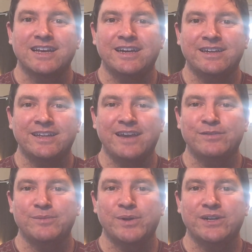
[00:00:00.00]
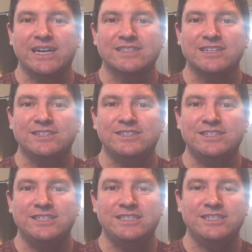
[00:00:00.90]
Every bird has a
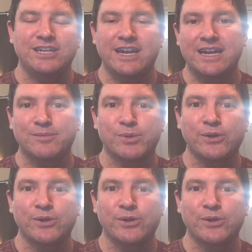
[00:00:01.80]
genetic